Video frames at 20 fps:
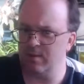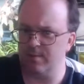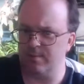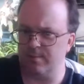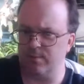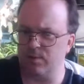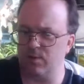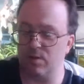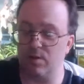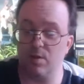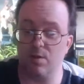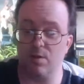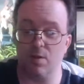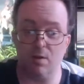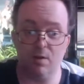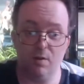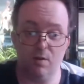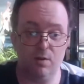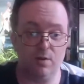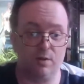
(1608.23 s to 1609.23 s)
Because
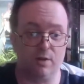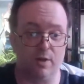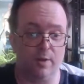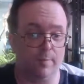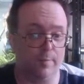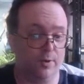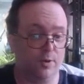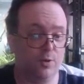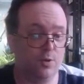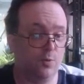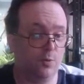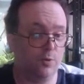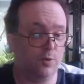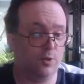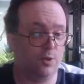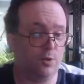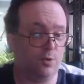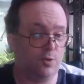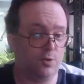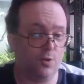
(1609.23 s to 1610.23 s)
I looked at them and I saw the
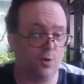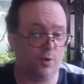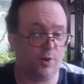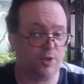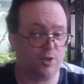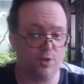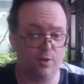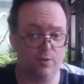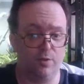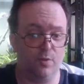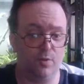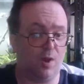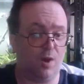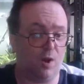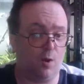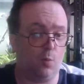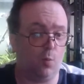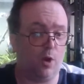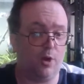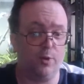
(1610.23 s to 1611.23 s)
two sockets. I thought,
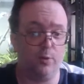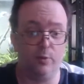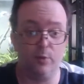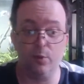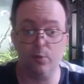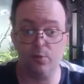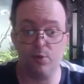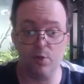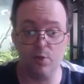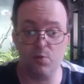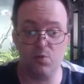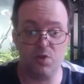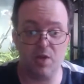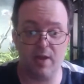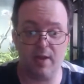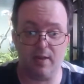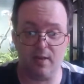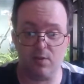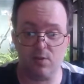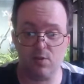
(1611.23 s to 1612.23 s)
oh, one will do 2
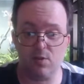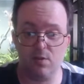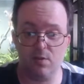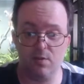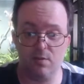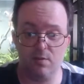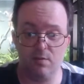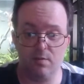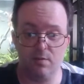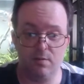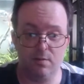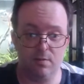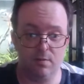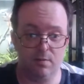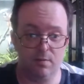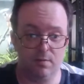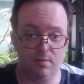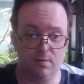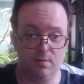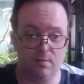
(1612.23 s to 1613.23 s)
tanks.
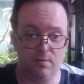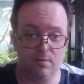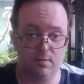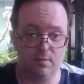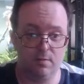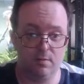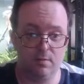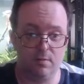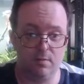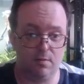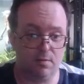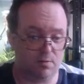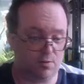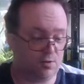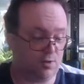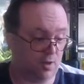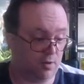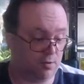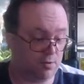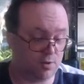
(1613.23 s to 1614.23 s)
No,
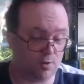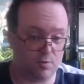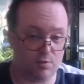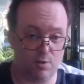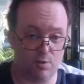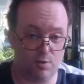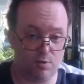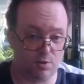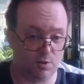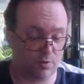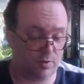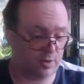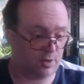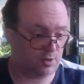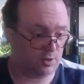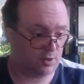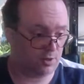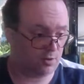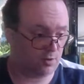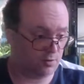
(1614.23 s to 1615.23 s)
it's got 2
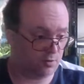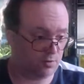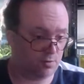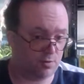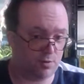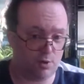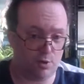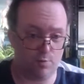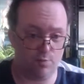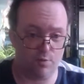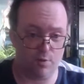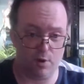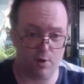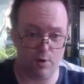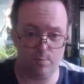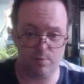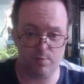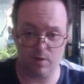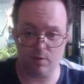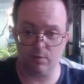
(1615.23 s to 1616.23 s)
sockets. It's got 2
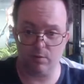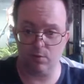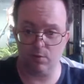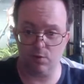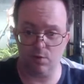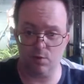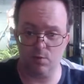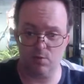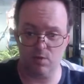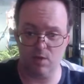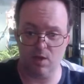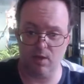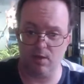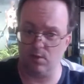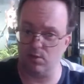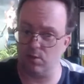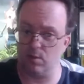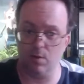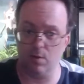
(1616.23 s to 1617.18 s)
probes. That'll do 2 tanks.